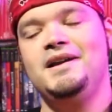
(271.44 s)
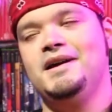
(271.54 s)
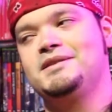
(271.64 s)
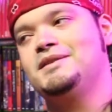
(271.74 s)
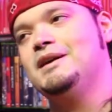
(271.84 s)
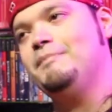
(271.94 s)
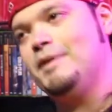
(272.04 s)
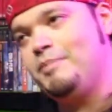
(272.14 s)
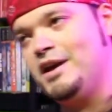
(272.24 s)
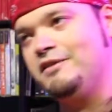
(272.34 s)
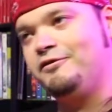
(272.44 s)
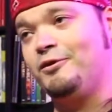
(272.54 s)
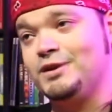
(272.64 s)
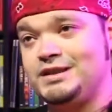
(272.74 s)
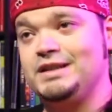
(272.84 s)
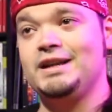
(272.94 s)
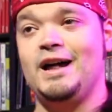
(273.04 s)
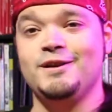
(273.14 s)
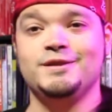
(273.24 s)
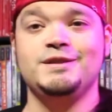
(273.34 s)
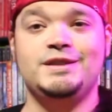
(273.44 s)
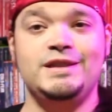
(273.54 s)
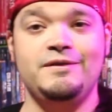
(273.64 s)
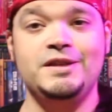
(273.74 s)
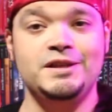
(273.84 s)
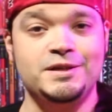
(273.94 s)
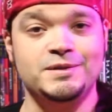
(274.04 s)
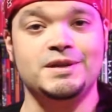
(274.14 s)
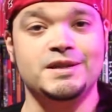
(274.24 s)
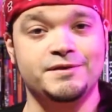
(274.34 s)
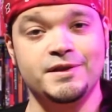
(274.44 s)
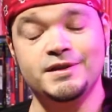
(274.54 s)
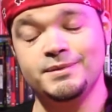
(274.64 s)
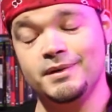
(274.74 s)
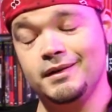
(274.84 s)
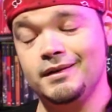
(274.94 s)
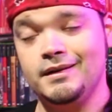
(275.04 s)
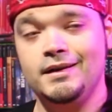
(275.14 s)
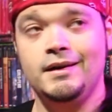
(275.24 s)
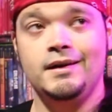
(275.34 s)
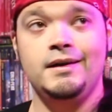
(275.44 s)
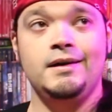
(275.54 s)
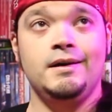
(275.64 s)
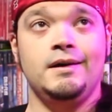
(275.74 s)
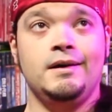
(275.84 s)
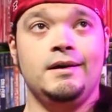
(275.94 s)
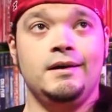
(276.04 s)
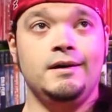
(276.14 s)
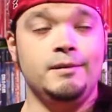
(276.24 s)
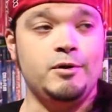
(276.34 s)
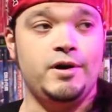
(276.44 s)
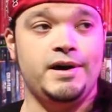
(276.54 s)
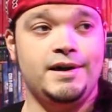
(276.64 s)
next up, I paid $14.72 for this one. Oh boy.